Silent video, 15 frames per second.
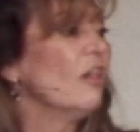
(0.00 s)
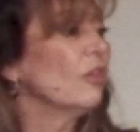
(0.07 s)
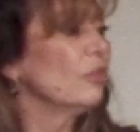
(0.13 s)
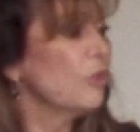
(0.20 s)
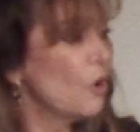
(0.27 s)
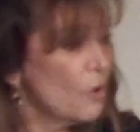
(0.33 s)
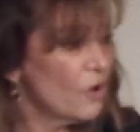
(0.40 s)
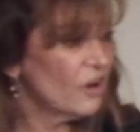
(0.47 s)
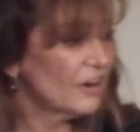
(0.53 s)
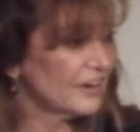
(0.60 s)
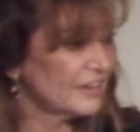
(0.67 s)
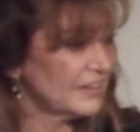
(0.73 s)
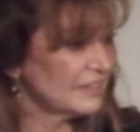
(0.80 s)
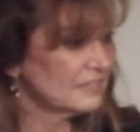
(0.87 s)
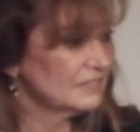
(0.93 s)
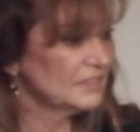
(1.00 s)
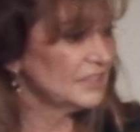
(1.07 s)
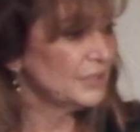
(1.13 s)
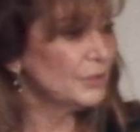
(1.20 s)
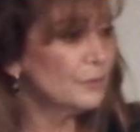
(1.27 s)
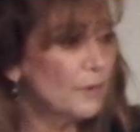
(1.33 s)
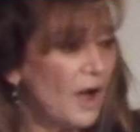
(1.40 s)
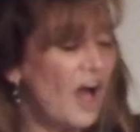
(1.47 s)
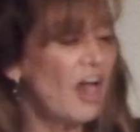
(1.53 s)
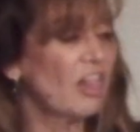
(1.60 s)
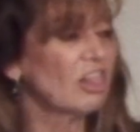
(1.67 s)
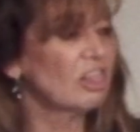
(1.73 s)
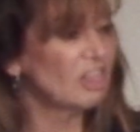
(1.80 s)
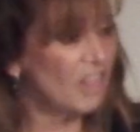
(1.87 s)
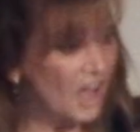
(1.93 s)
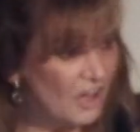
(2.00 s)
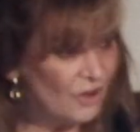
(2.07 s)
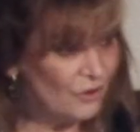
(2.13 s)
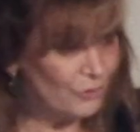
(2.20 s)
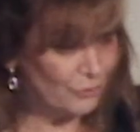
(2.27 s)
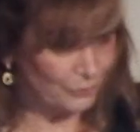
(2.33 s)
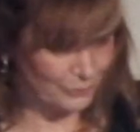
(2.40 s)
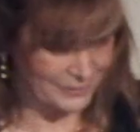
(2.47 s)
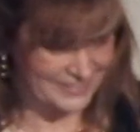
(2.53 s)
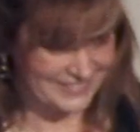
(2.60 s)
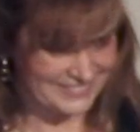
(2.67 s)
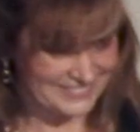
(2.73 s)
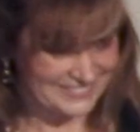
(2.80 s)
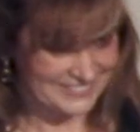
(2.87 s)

Lord, you alone